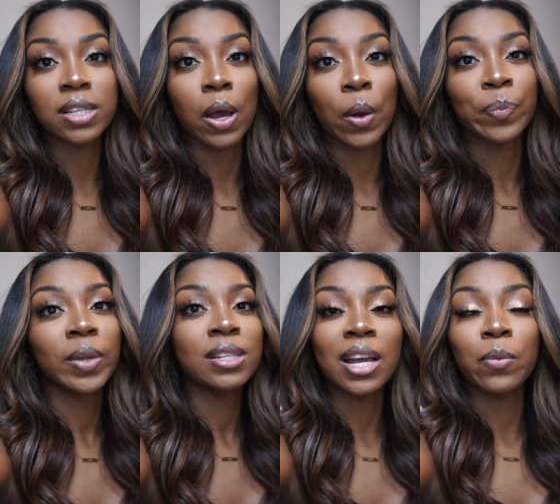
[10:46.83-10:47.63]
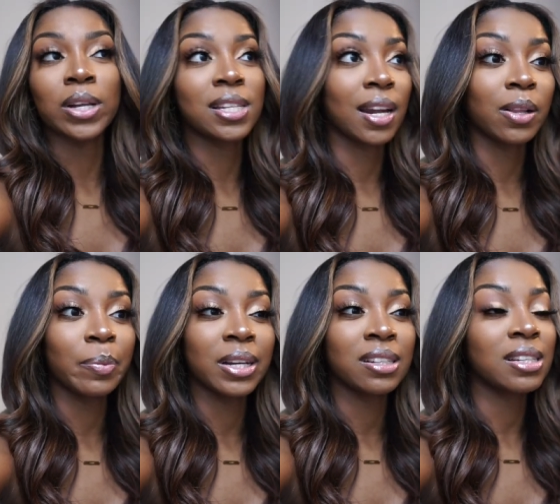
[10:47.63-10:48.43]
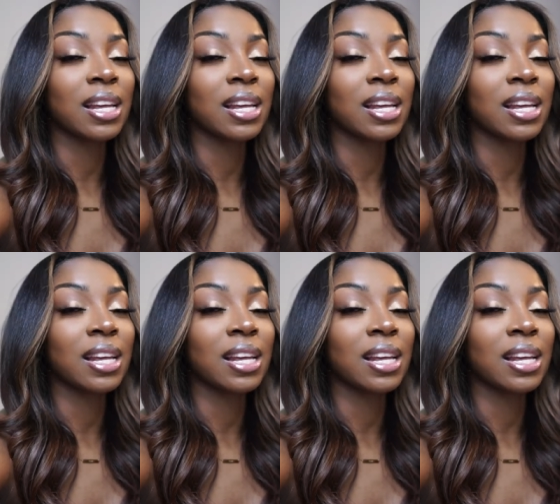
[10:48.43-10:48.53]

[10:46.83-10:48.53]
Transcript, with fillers: So take one set of clip-ins